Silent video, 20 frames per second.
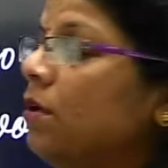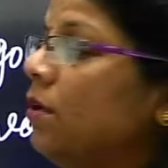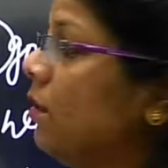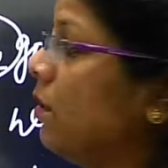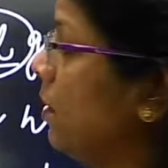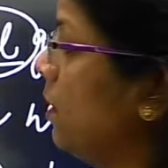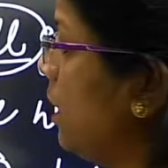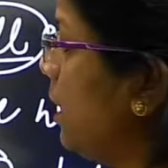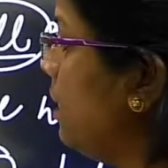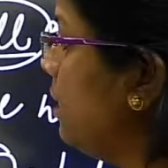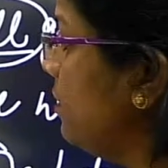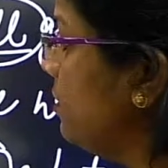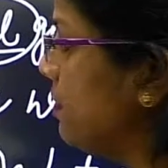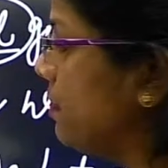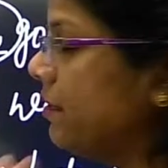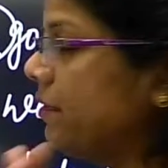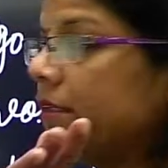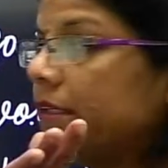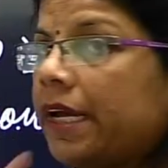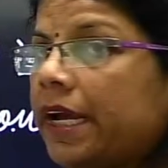that
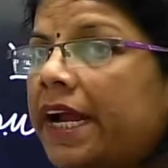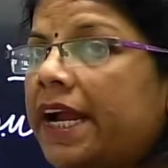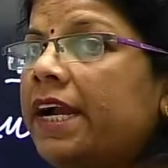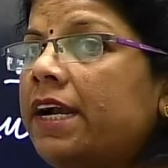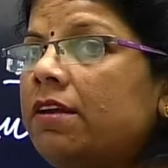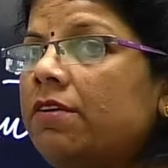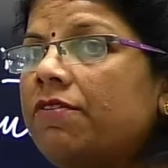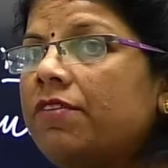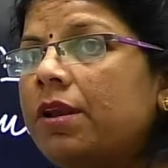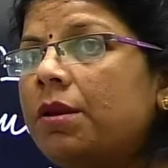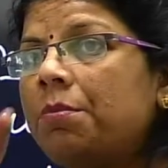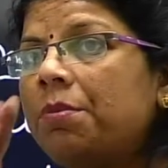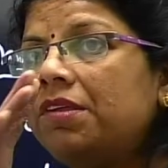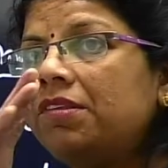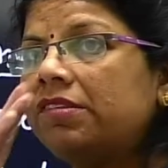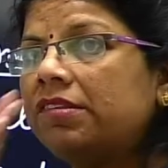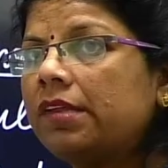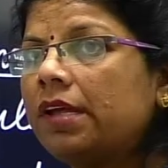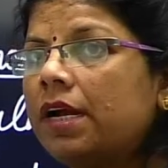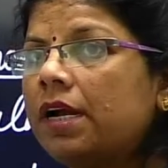said will be
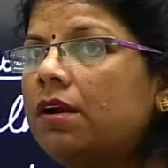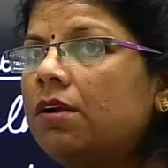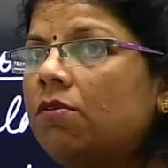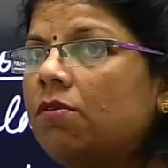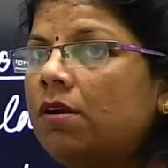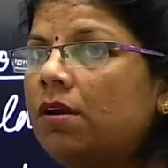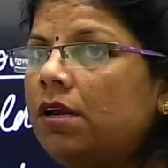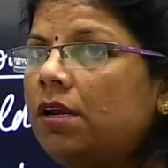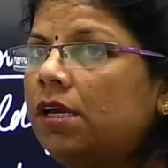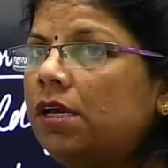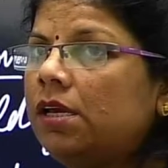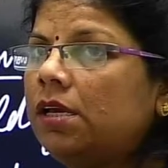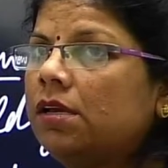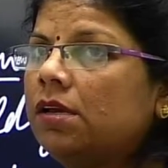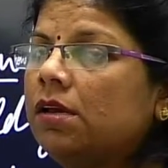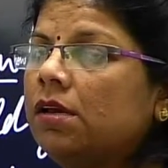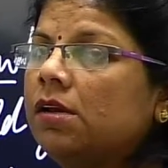said only.